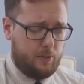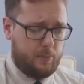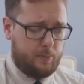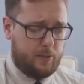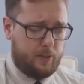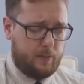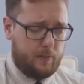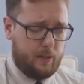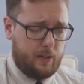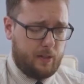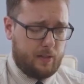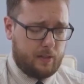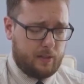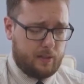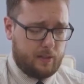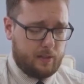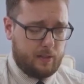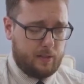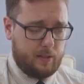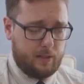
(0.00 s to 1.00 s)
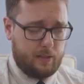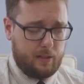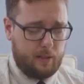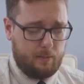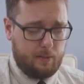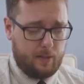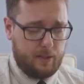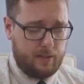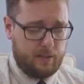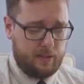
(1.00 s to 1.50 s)
and much
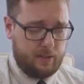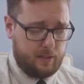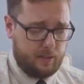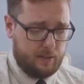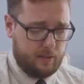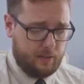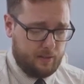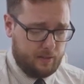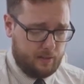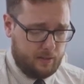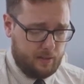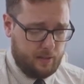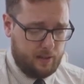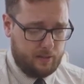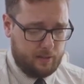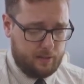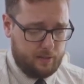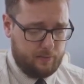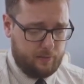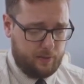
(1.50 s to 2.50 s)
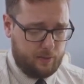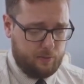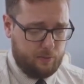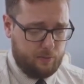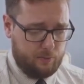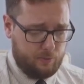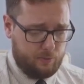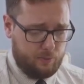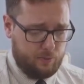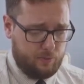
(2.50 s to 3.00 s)
more
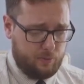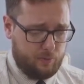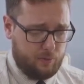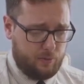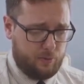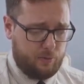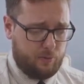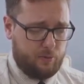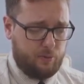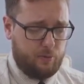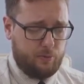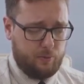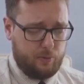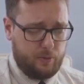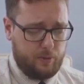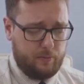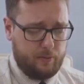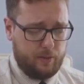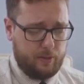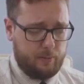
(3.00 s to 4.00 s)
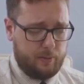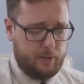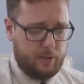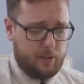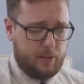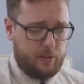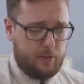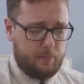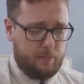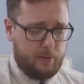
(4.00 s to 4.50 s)
diagnosis, because
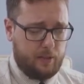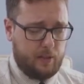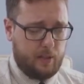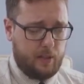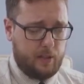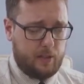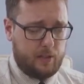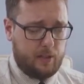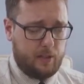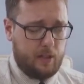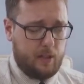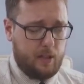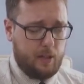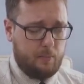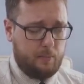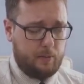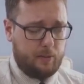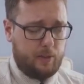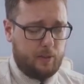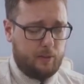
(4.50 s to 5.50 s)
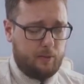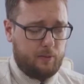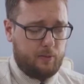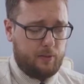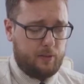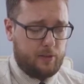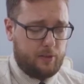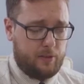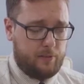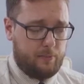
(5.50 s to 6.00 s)
people
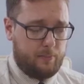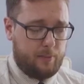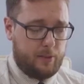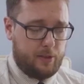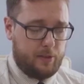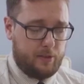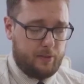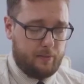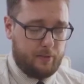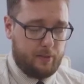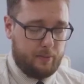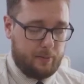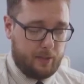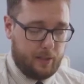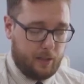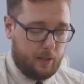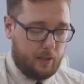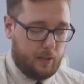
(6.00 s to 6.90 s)
and doctors were trained